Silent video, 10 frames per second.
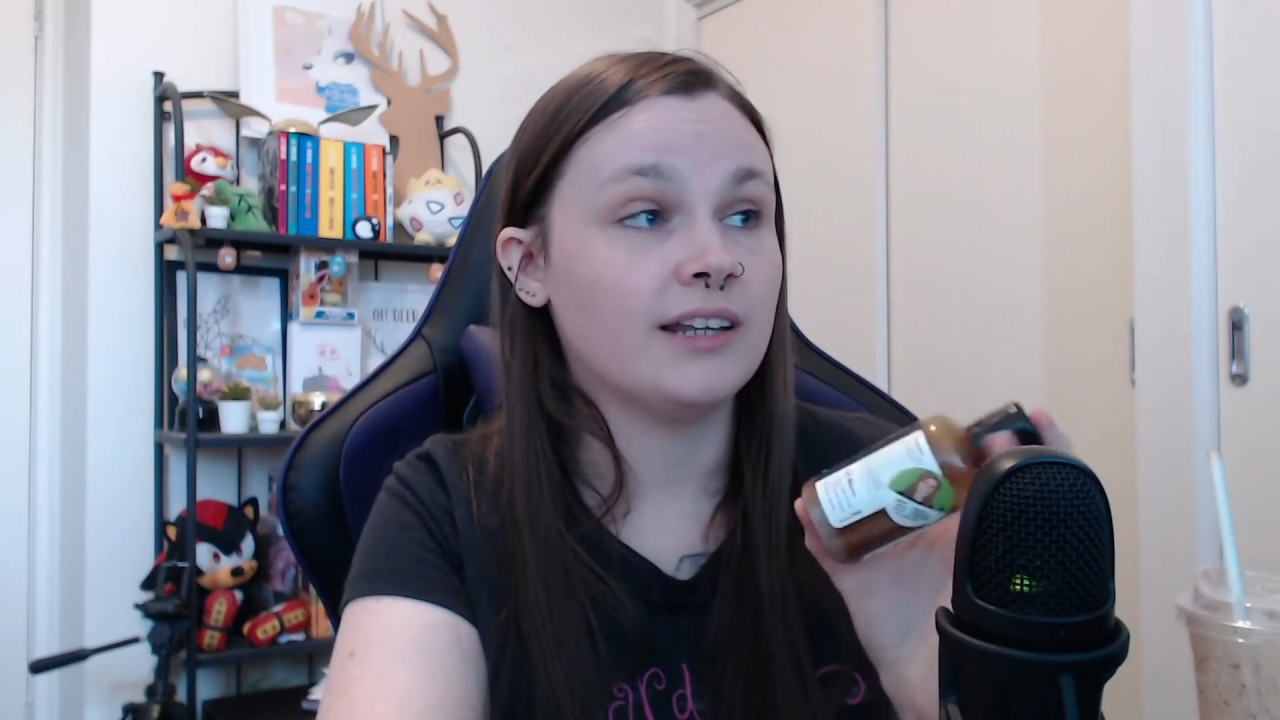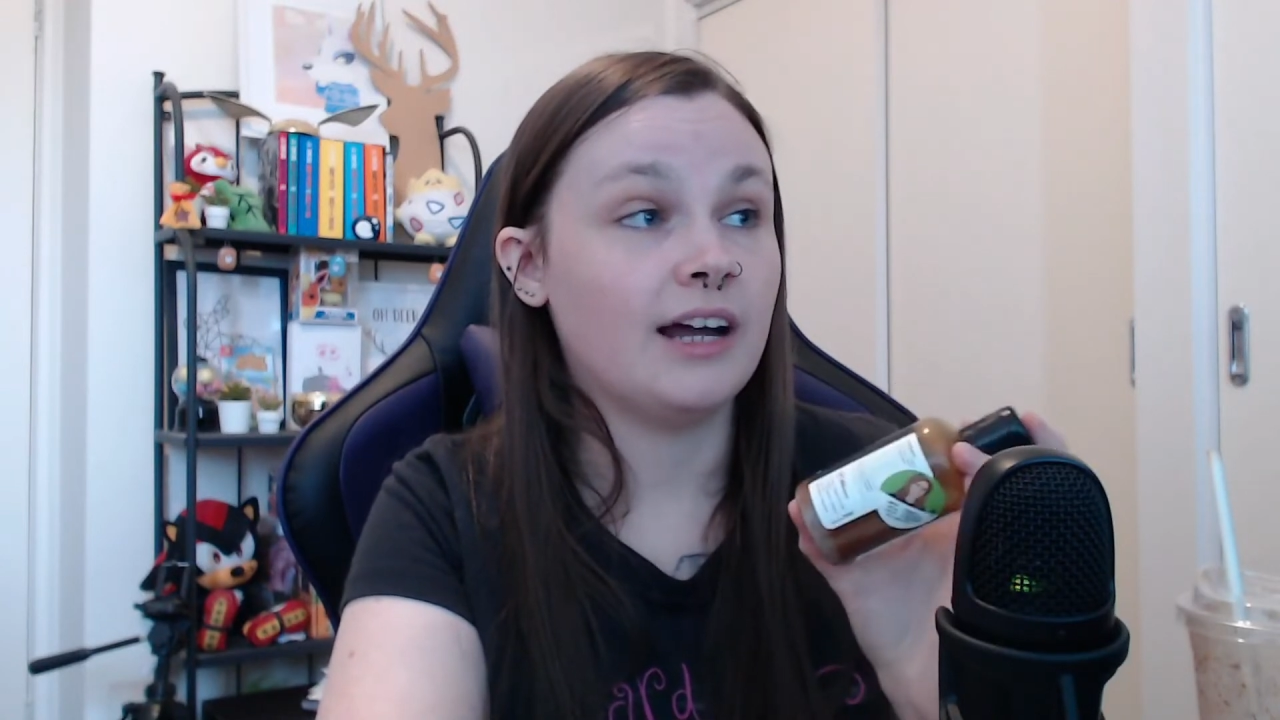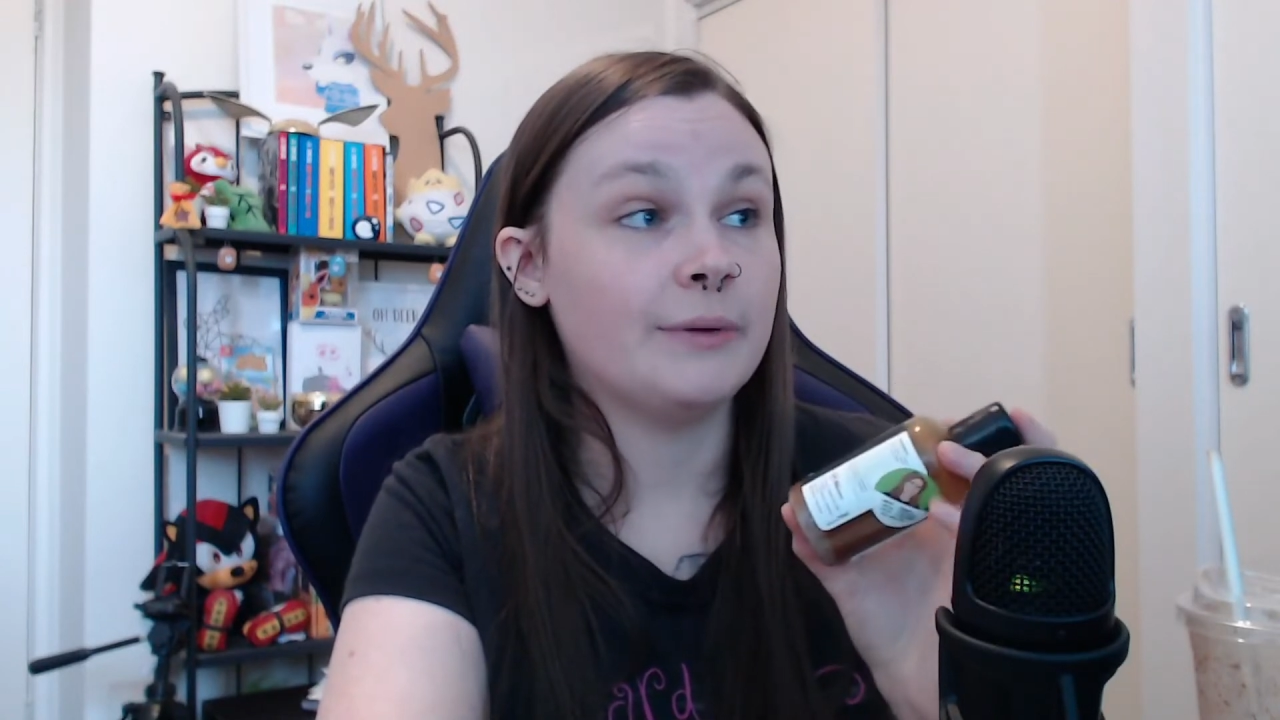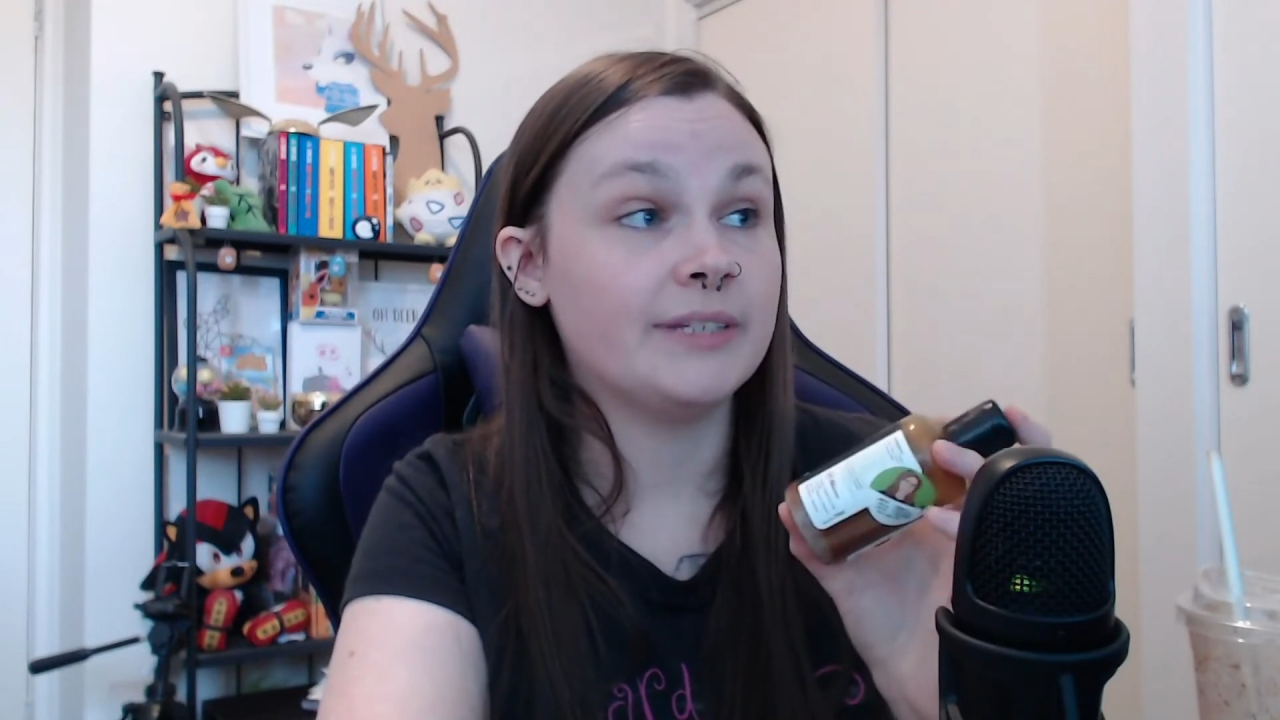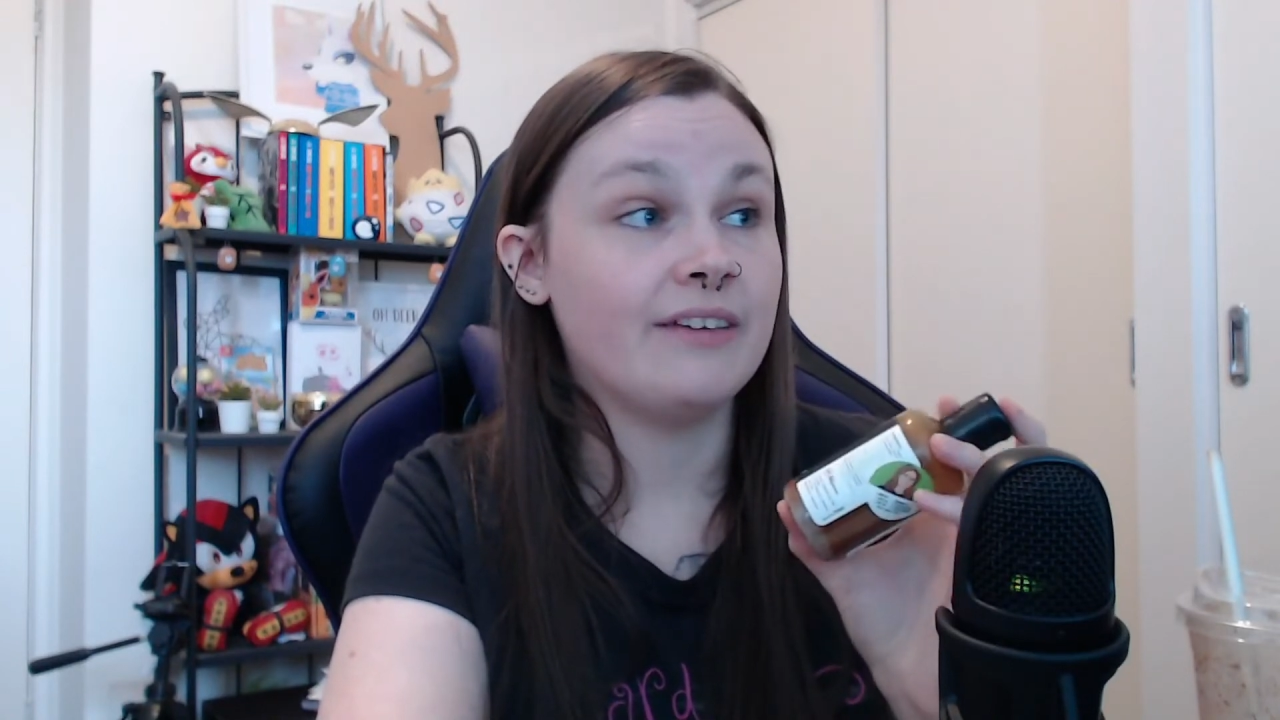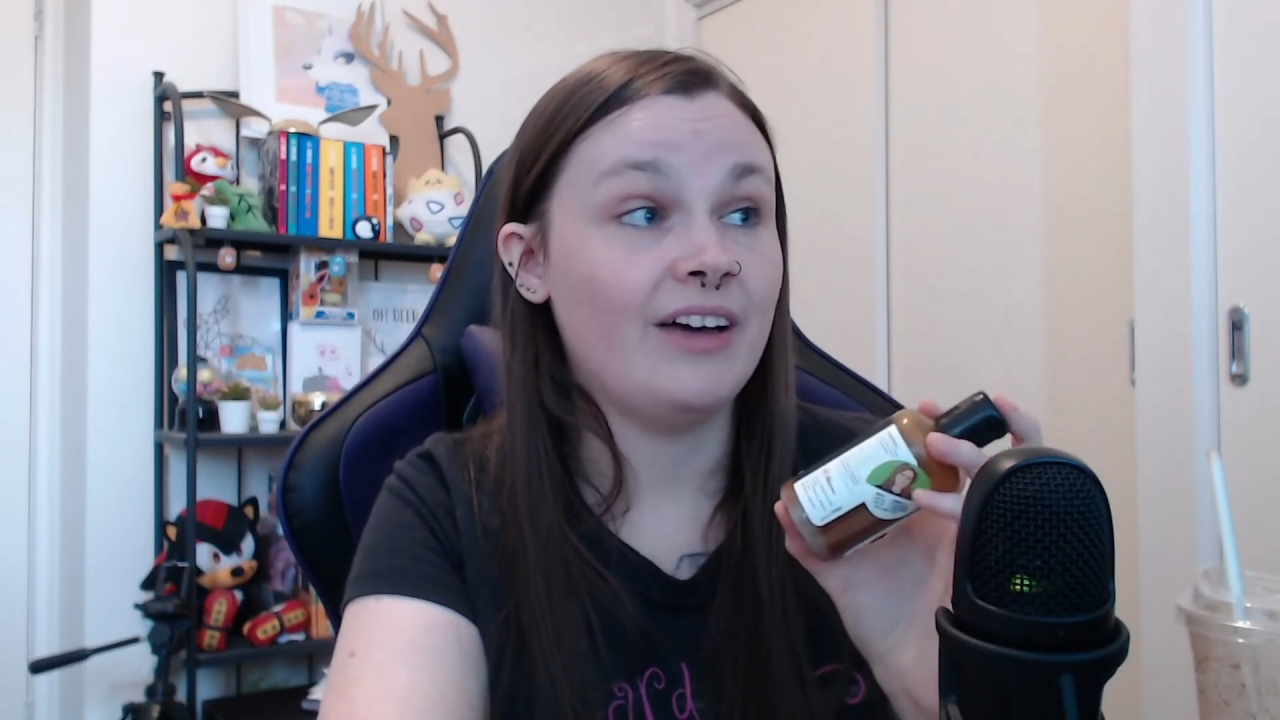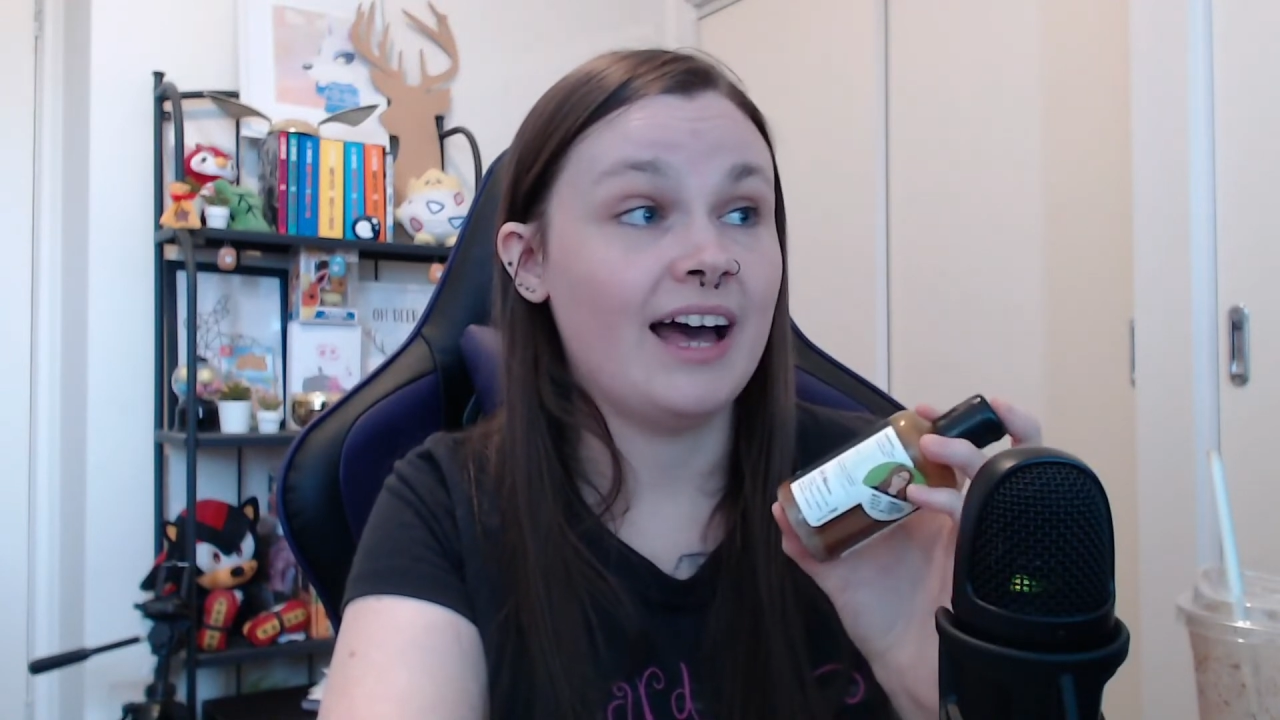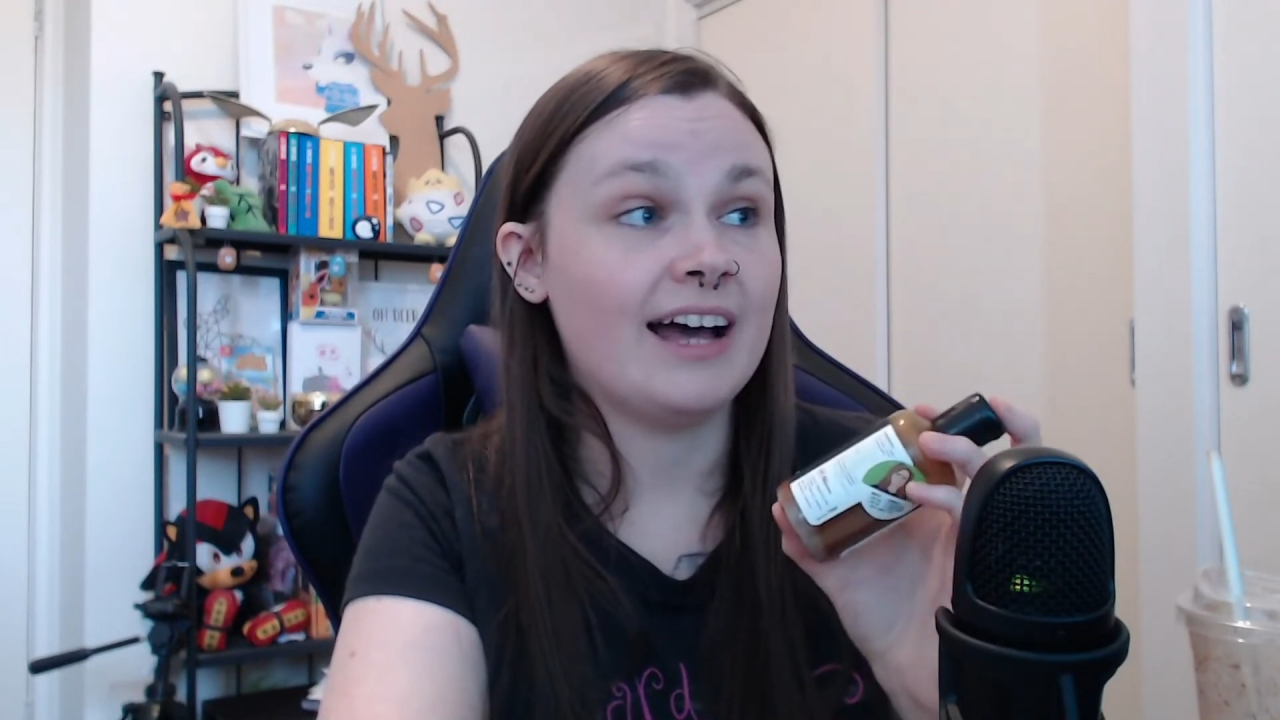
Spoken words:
that I was ever